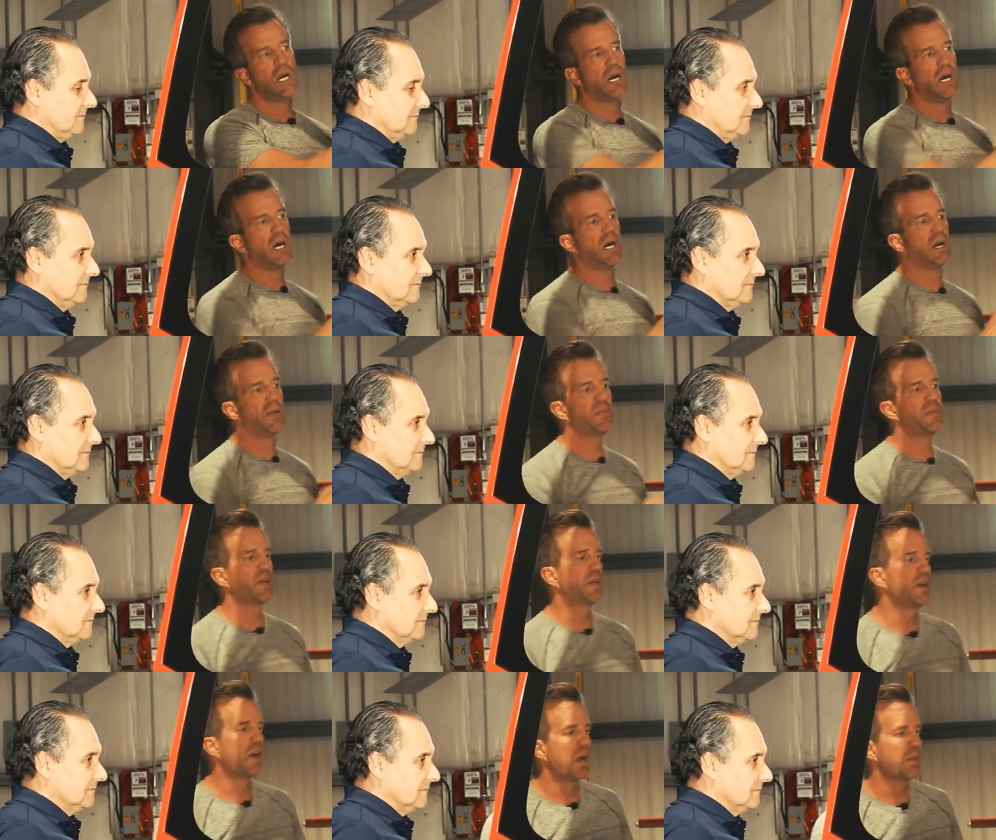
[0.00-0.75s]
Speaker 1: on
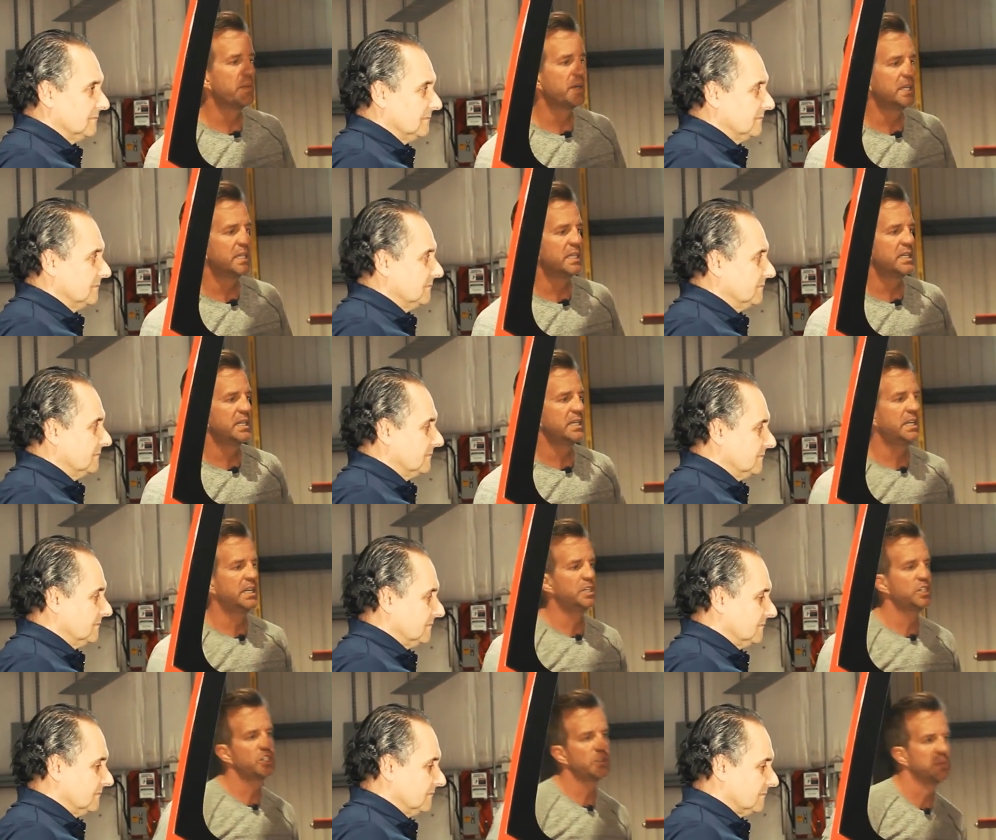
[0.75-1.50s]
the Garmin
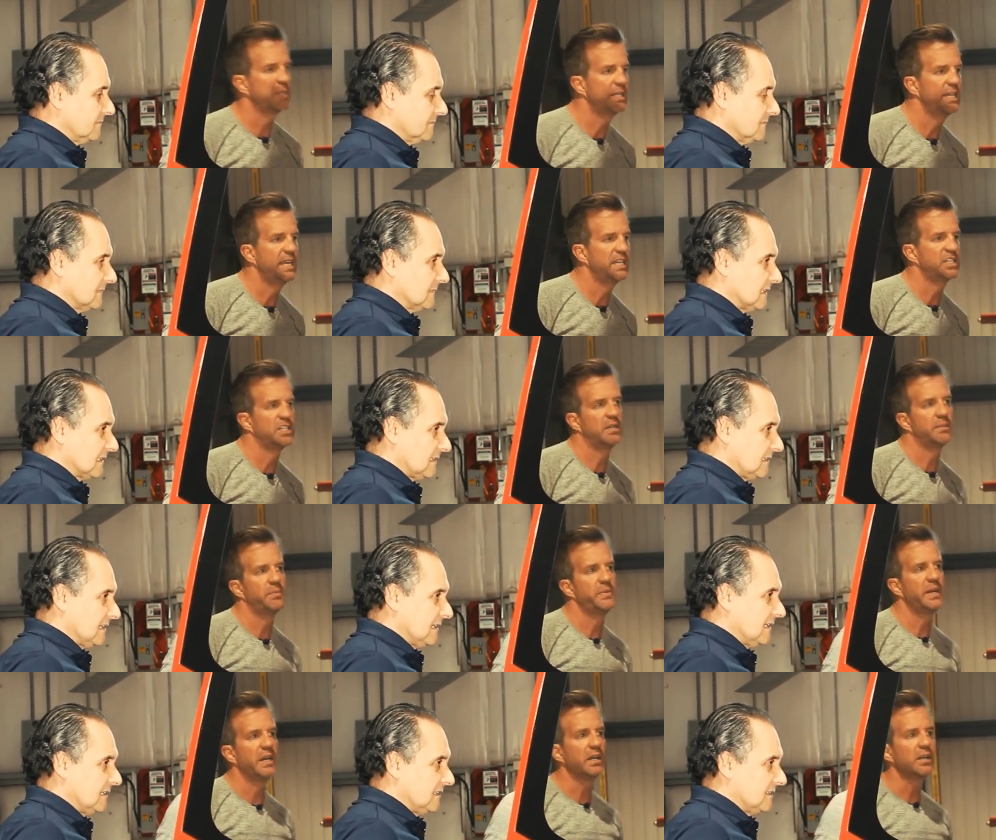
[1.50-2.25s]
instrumentation.
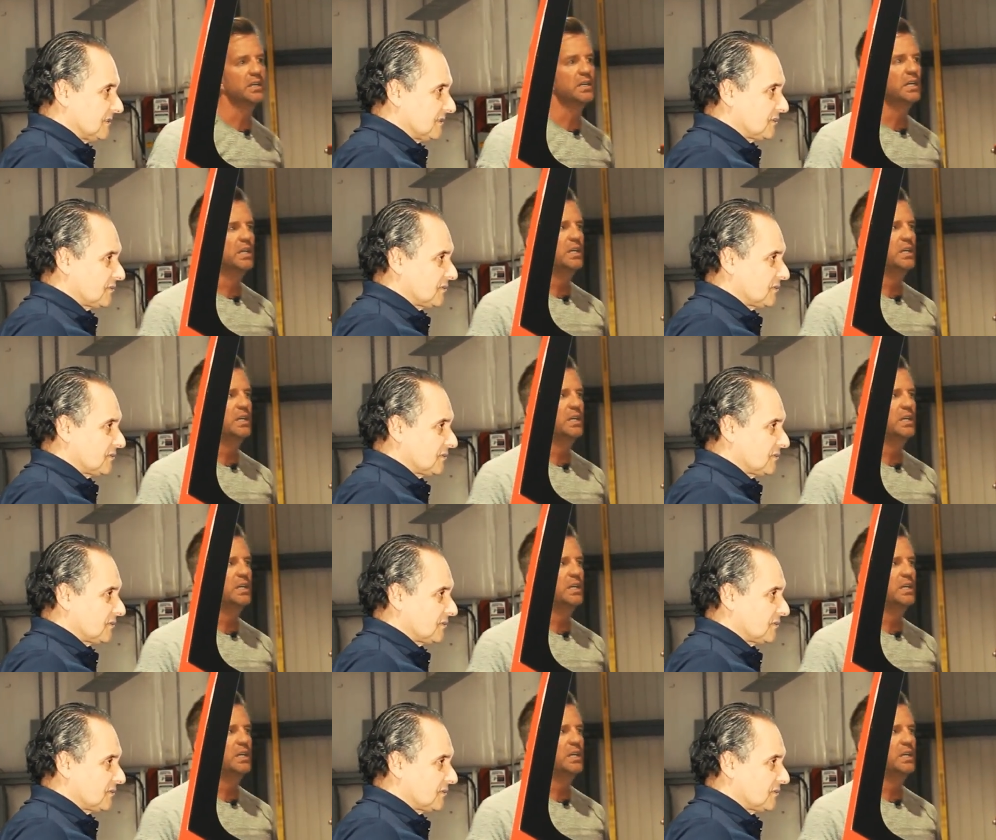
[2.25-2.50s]
That is